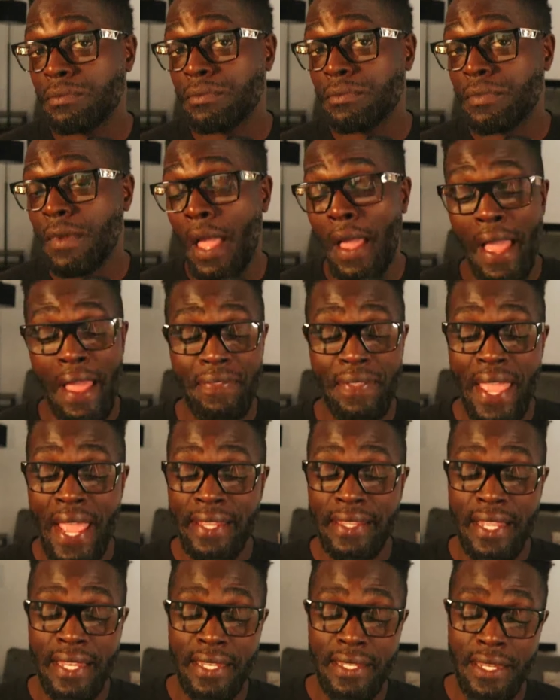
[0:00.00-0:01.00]
I have to add
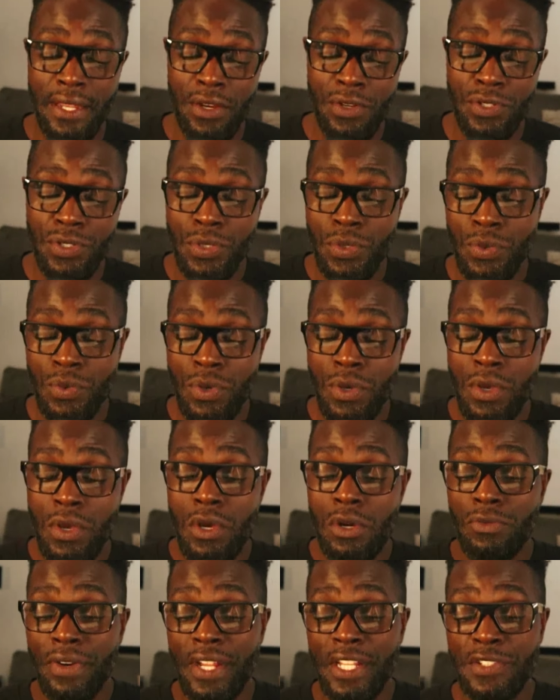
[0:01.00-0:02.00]
that in here too.
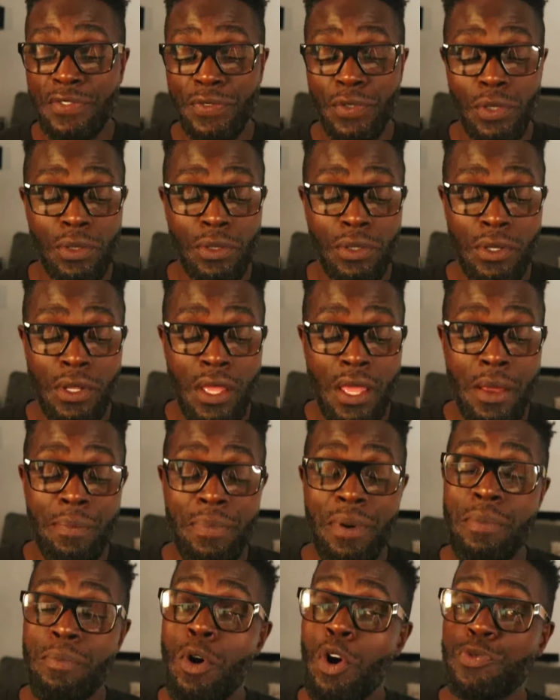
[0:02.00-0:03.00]
Race fuel. But
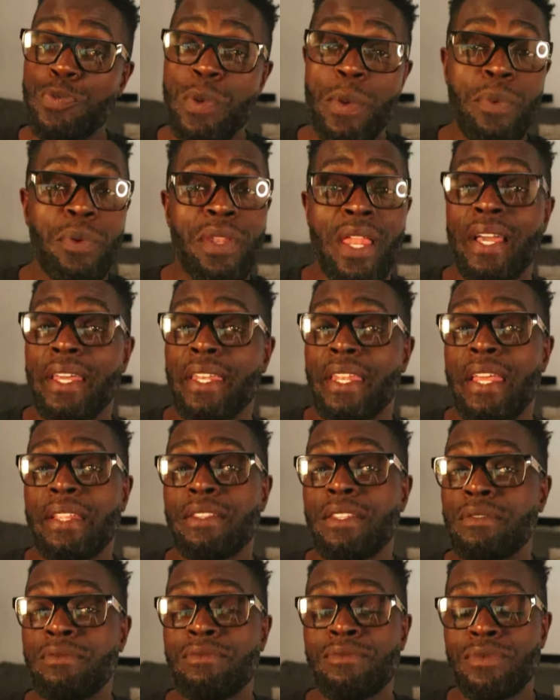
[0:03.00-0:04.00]
most people are not going
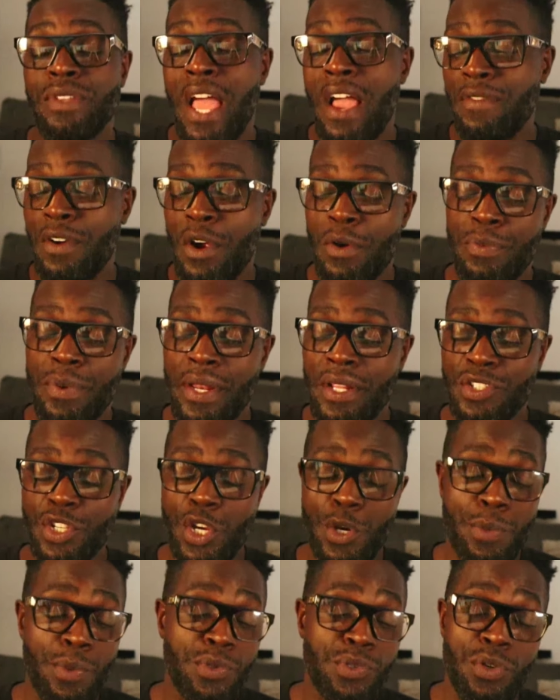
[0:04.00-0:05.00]
to have upgraded
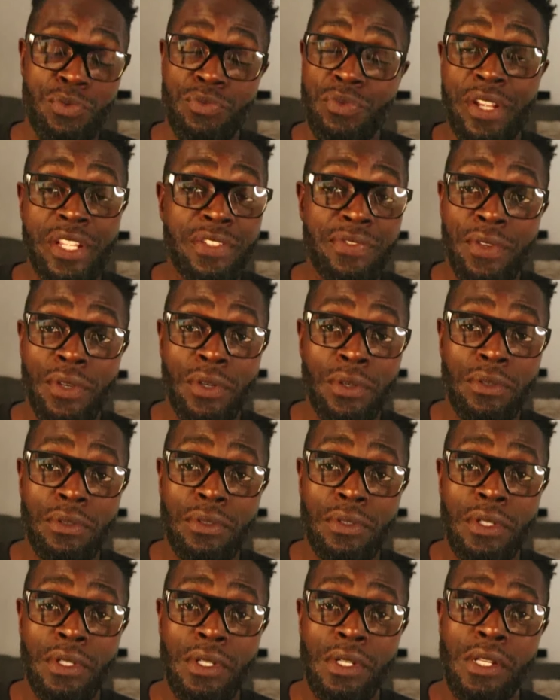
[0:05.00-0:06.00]
turbos on race fuel
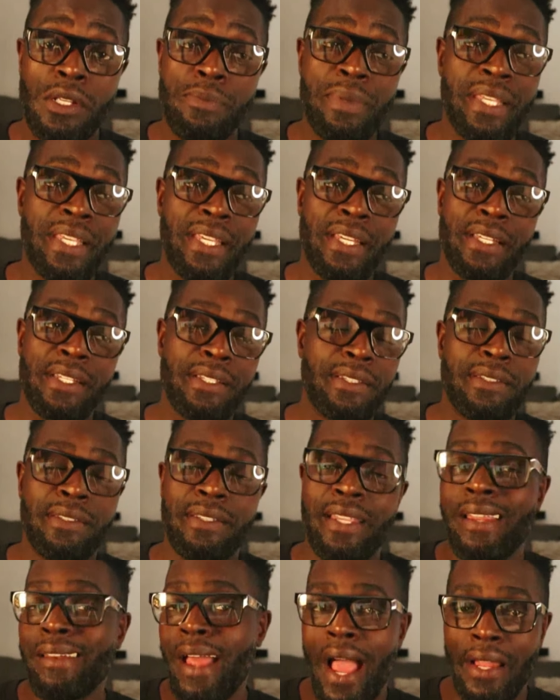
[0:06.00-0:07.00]
because they're
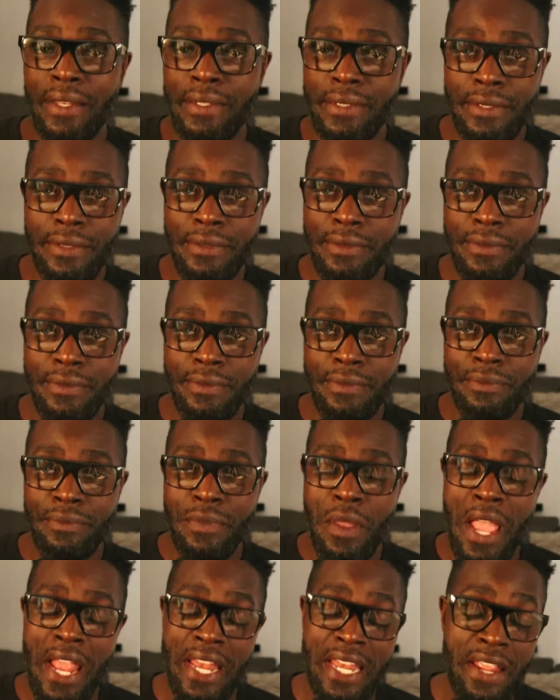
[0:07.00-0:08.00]
not.
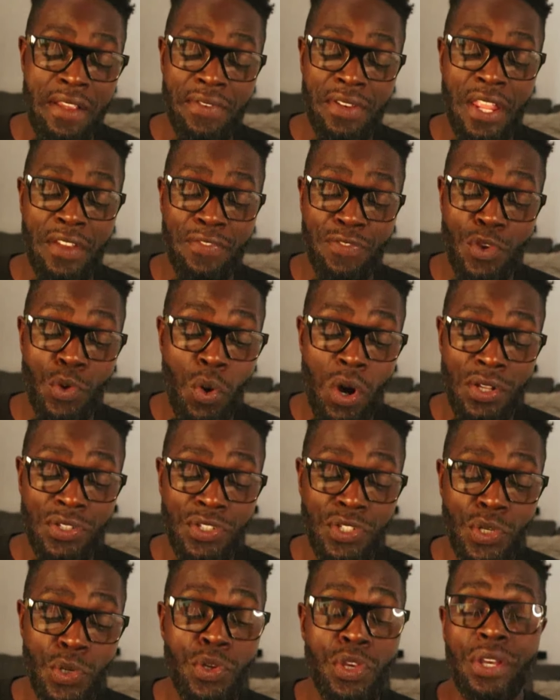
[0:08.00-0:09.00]
And even if you want
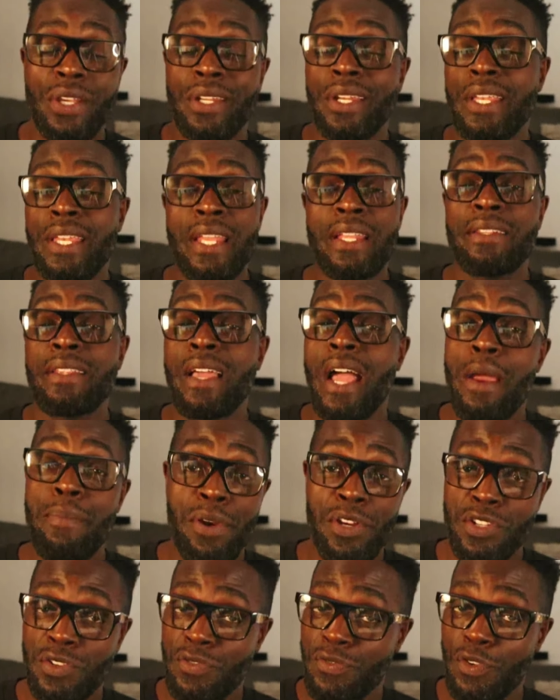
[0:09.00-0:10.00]
to, you're going to need
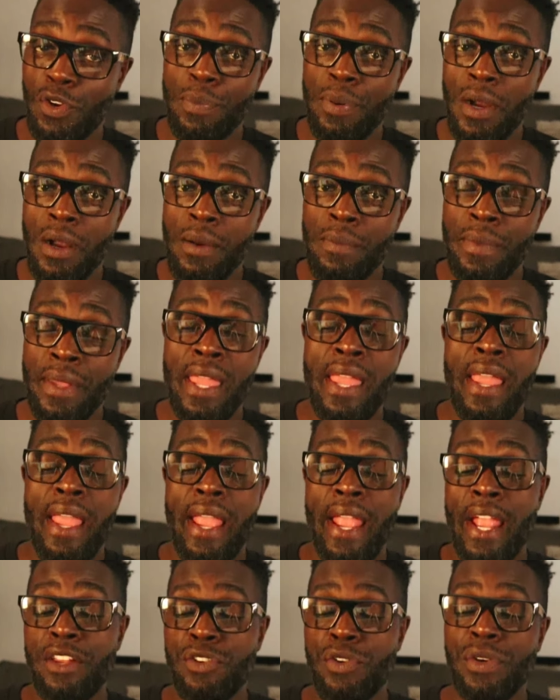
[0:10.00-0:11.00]
high-pressure fuel pump,
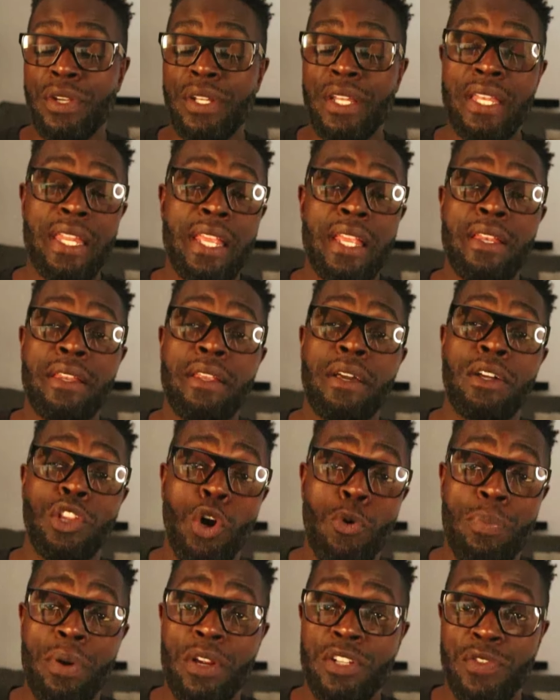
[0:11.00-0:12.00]
and you're going to need a
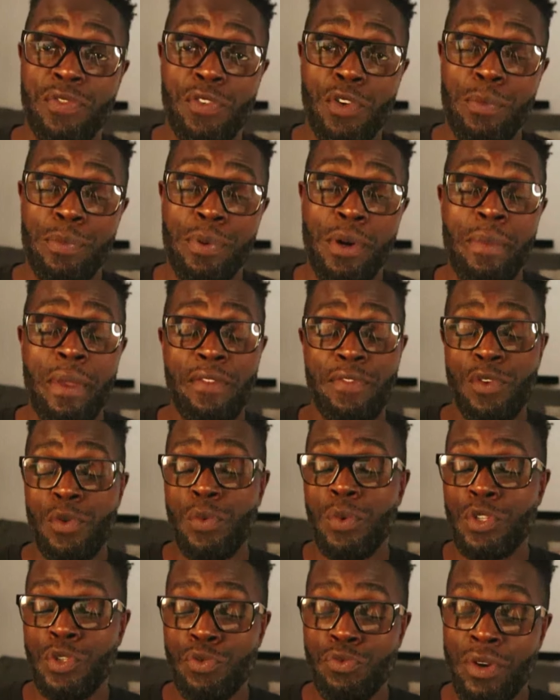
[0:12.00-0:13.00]
low-pressure fuel pump if you
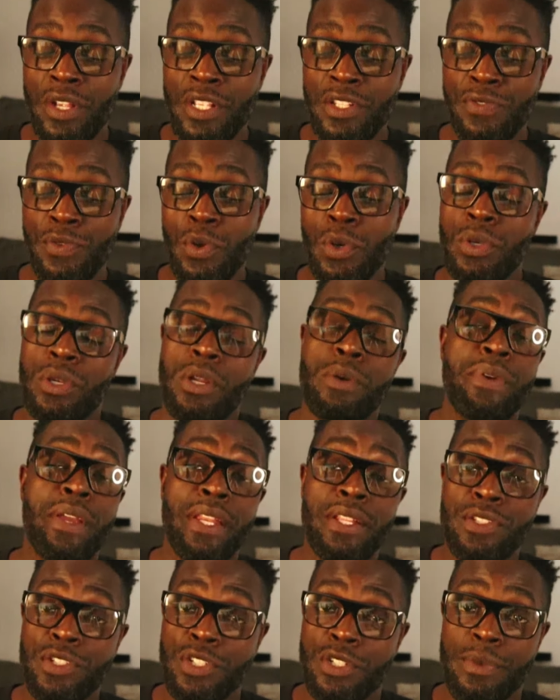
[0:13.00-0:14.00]
want to do race fuel and
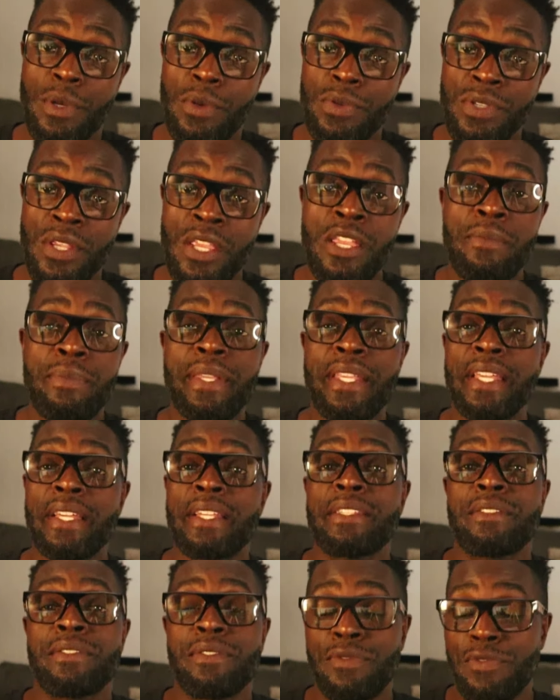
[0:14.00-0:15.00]
upgraded turbos,
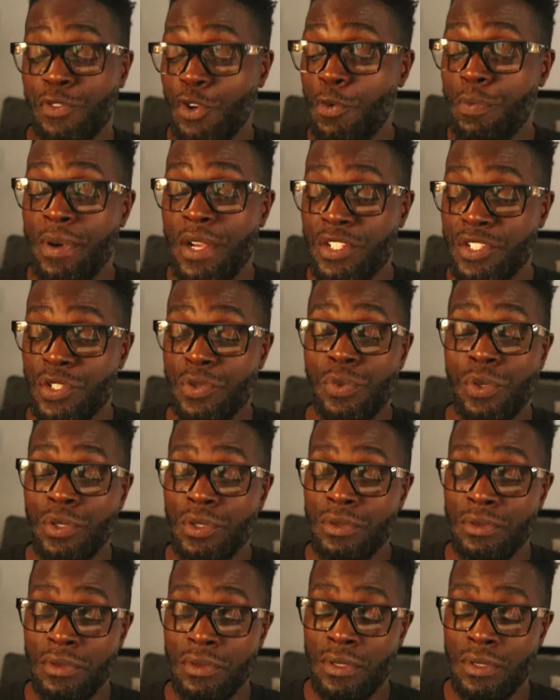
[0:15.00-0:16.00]
because fuel pressure will
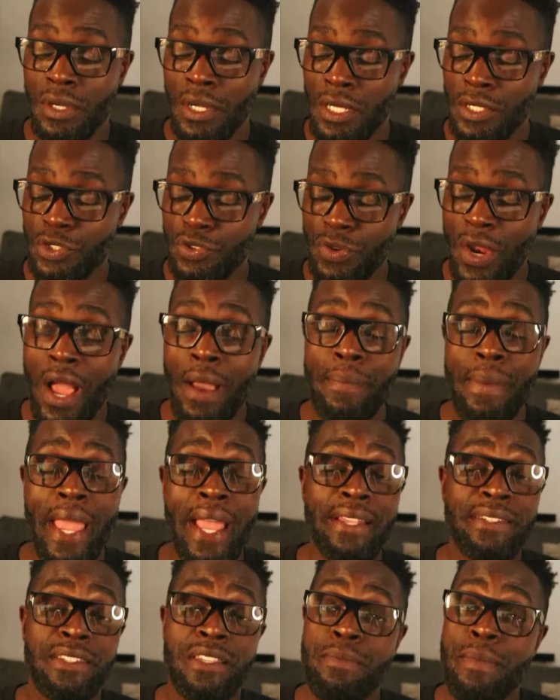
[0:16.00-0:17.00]
drop
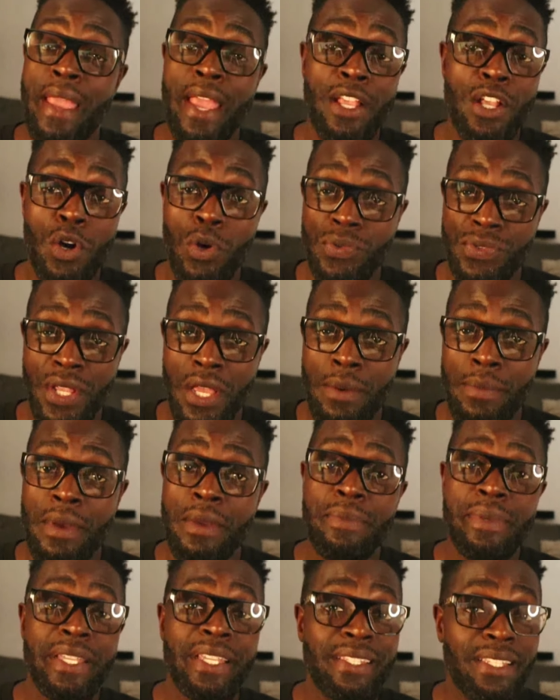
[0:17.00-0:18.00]
as the demand goes up
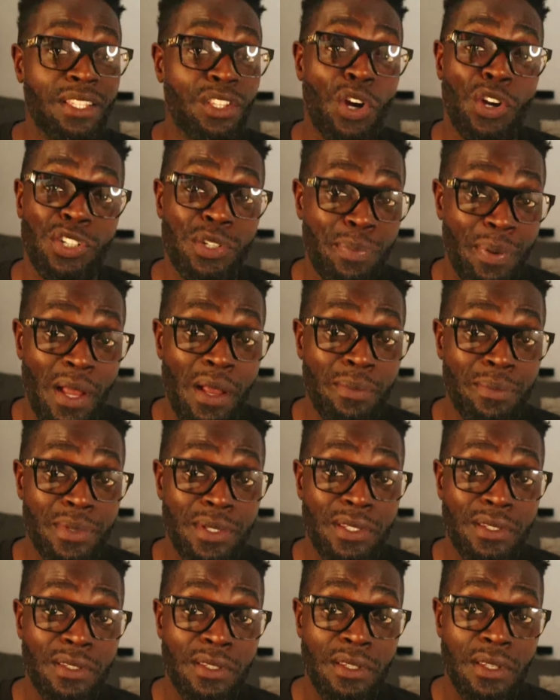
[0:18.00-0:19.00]
because they're larger
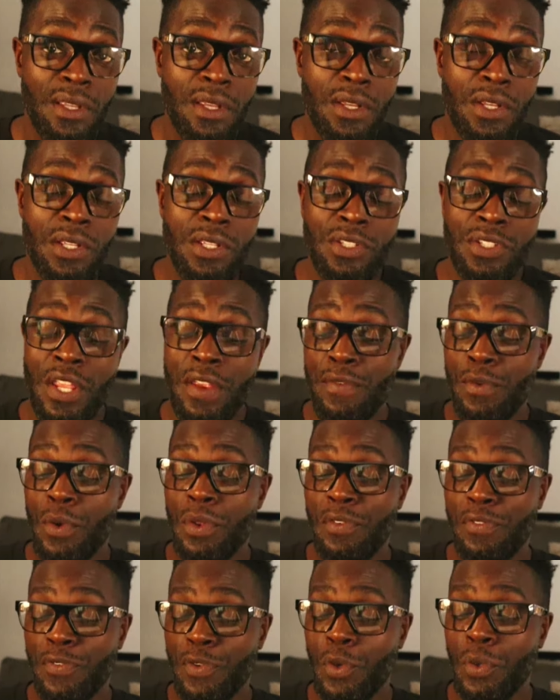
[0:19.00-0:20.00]
pumps. Even though the
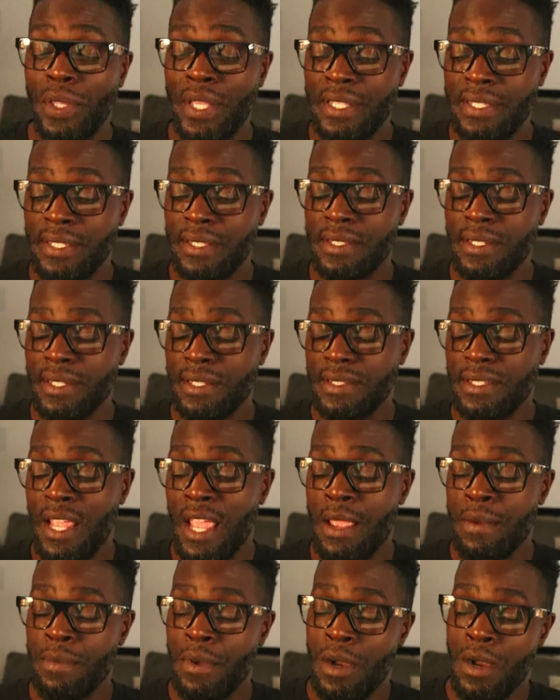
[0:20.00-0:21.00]
fuel isn't to the
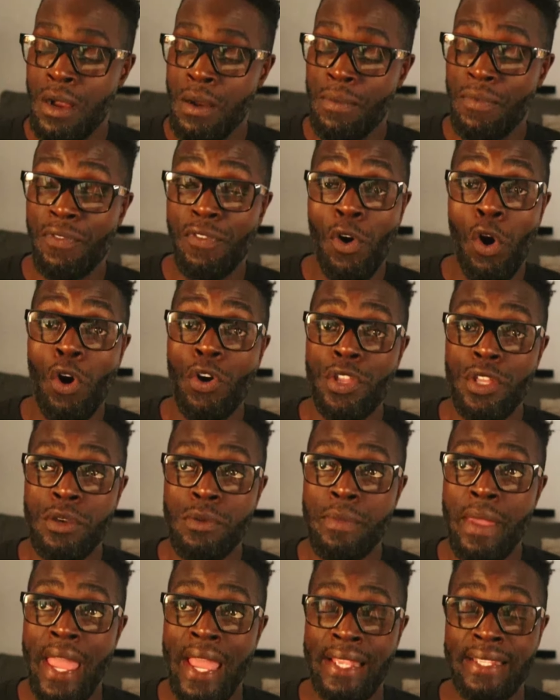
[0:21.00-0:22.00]
same volume
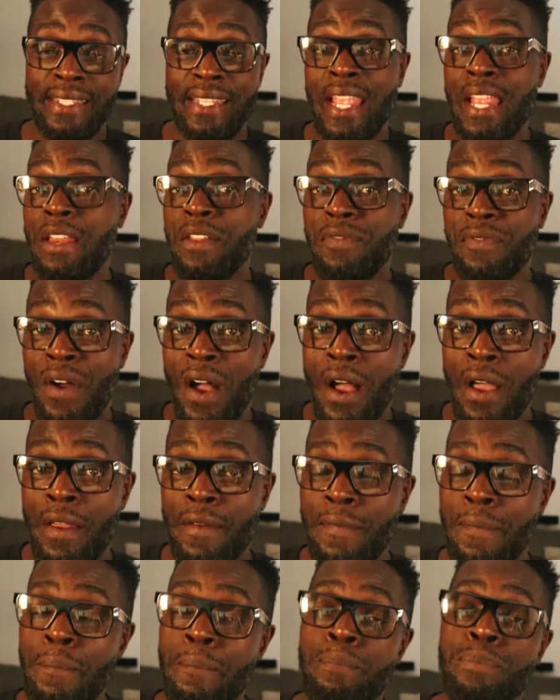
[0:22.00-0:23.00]
as E85,
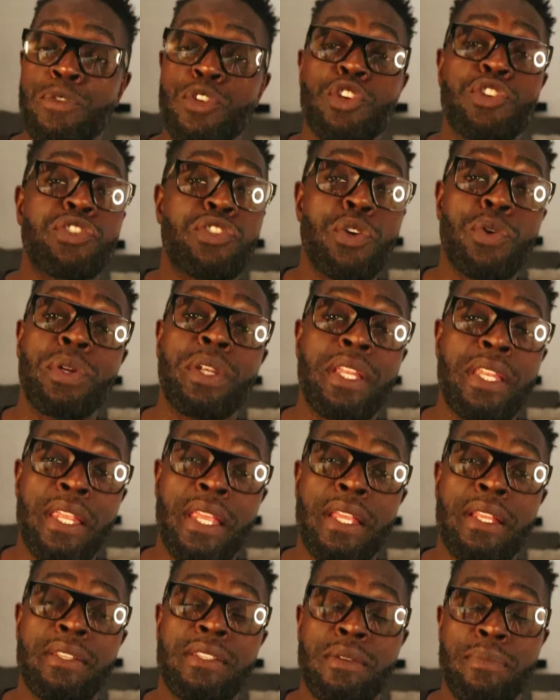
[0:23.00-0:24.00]
you're still going to
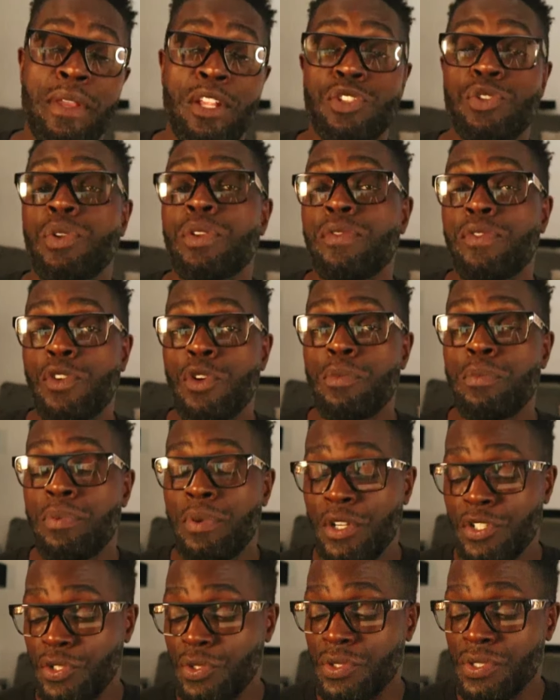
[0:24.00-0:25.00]
need to make sure the fuel
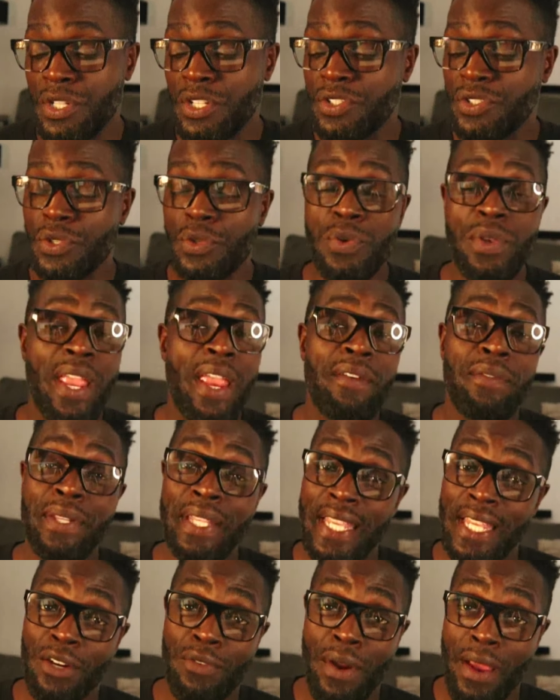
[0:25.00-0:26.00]
pressure is good, so you can't really
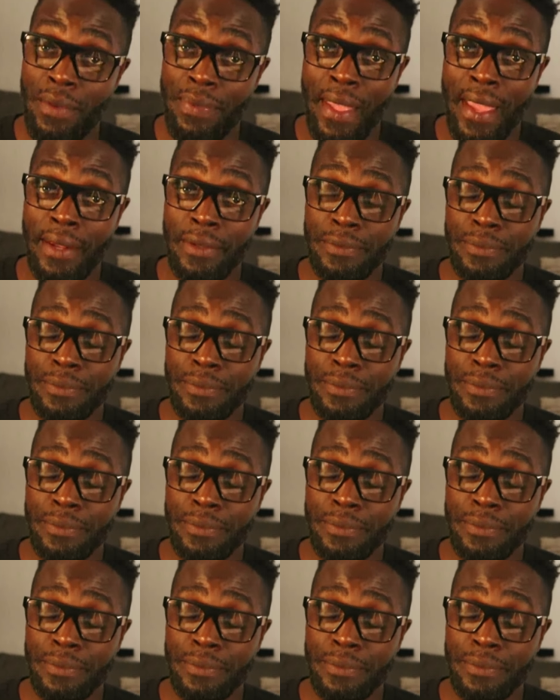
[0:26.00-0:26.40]
get around that.